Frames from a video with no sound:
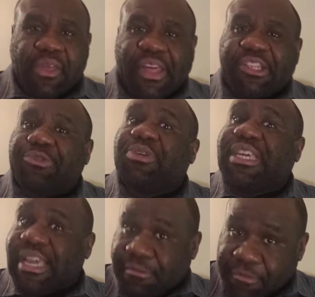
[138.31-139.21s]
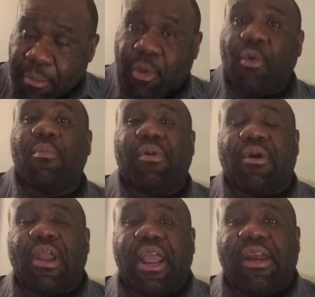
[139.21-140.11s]
that you get from
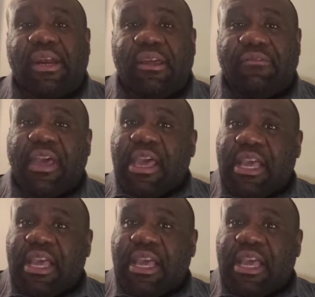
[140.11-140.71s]
Uber and Lyft